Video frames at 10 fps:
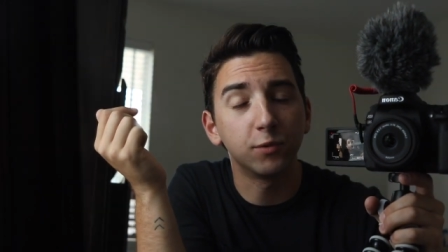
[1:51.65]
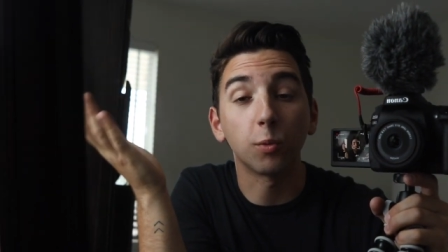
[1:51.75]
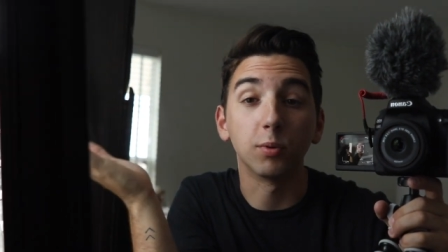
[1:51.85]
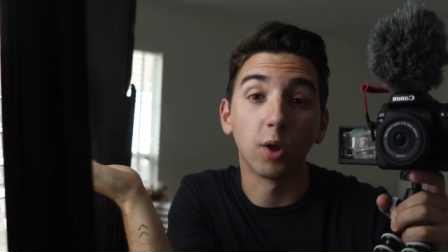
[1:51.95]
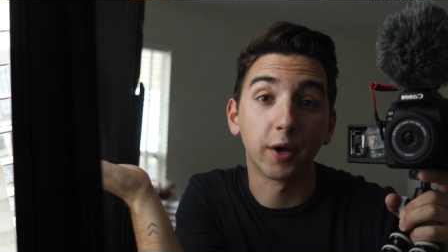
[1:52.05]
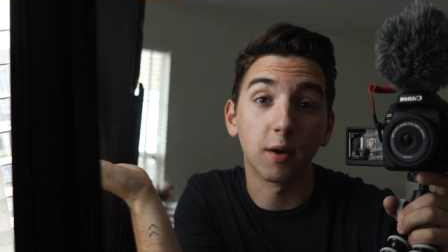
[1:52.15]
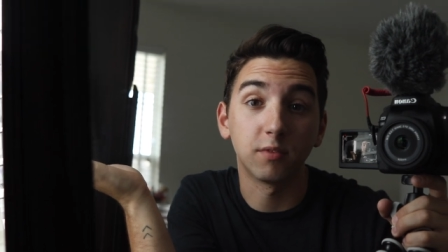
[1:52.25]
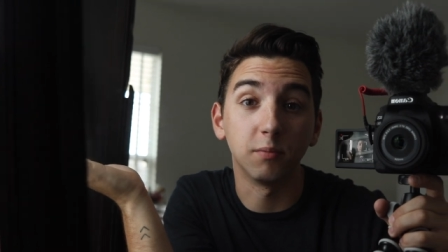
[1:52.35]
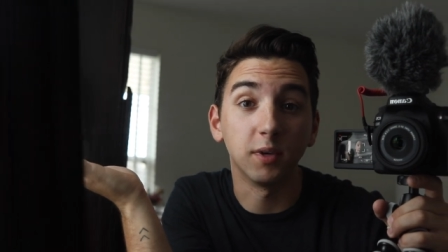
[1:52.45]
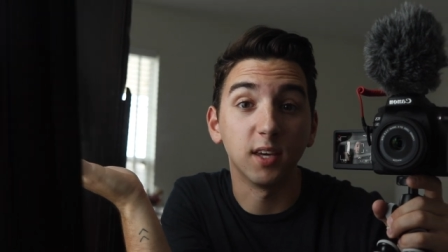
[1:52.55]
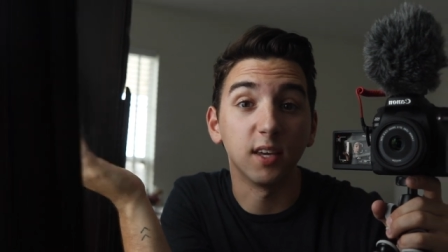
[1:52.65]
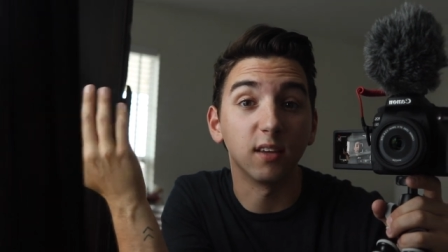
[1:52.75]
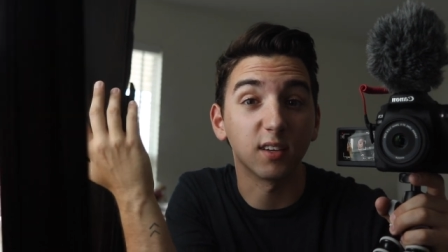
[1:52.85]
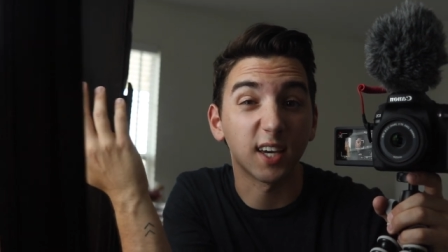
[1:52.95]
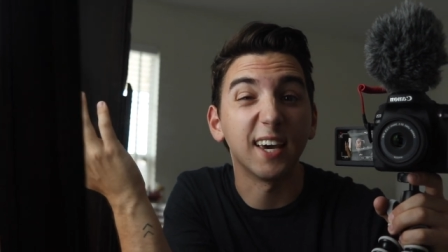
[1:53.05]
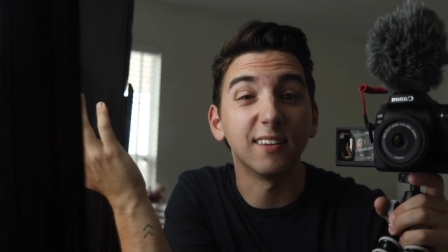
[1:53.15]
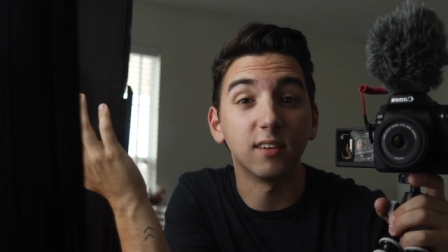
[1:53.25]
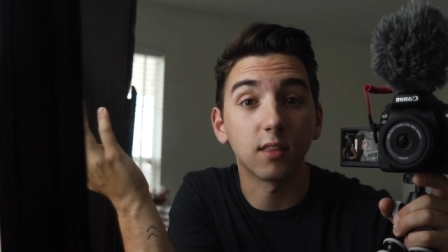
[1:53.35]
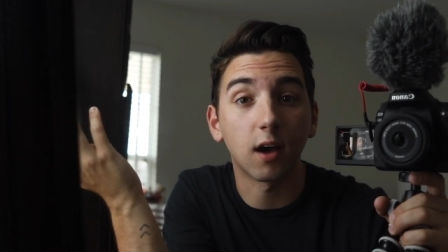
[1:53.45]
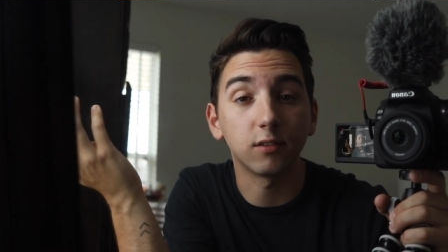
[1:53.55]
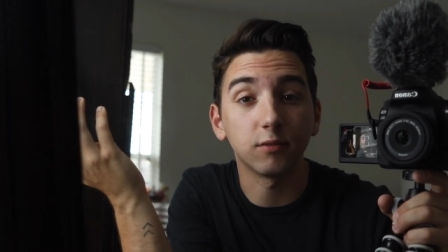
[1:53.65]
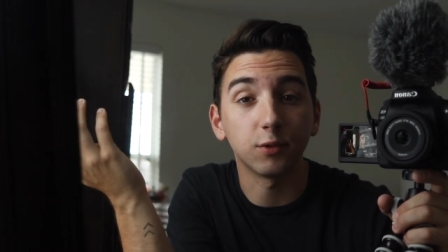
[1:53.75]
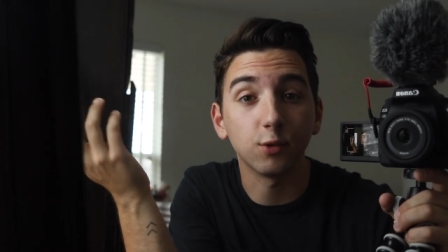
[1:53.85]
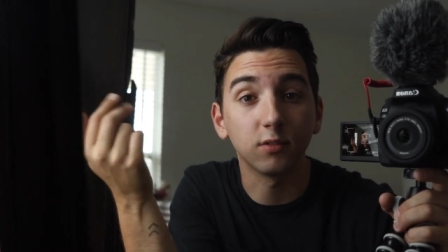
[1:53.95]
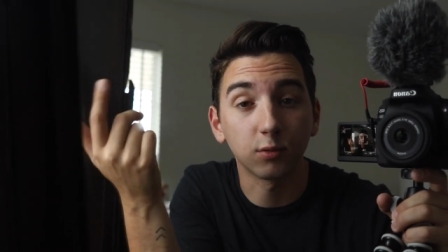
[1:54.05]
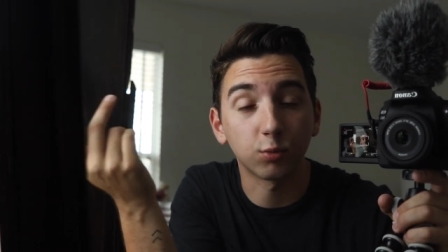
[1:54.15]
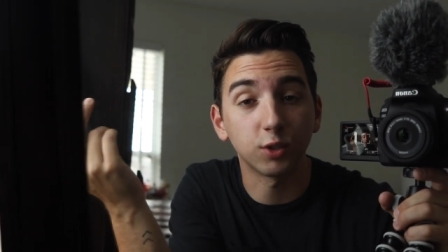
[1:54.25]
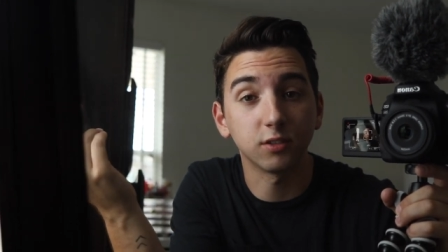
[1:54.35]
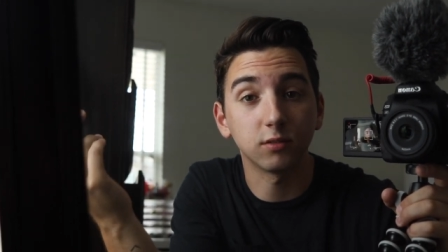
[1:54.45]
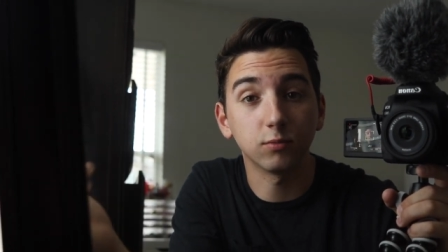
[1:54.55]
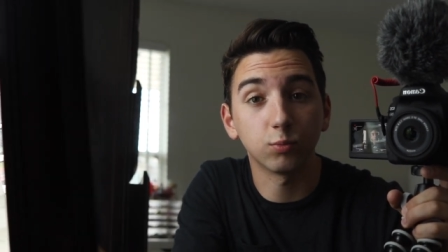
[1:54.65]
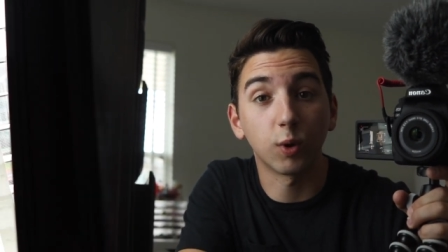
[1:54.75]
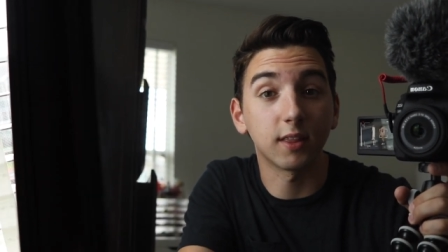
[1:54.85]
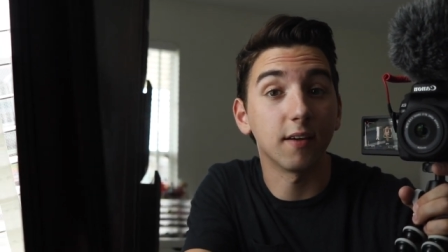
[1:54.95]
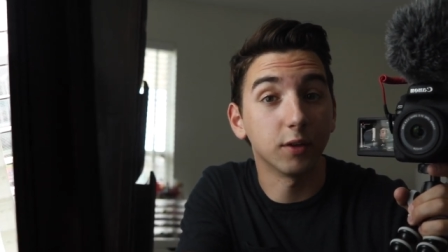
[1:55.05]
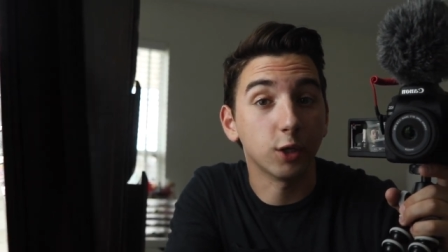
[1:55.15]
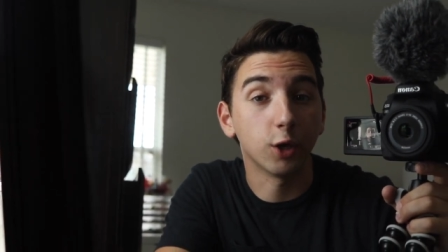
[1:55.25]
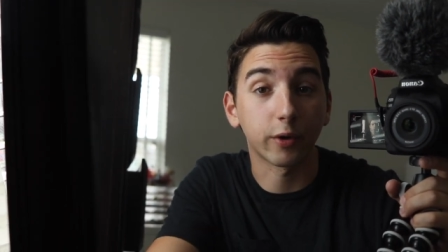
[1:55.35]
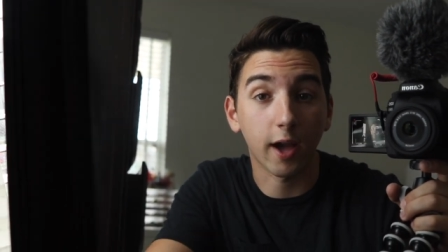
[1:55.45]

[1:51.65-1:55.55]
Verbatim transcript: So blowing up to me is like 18,000 views, which is what that video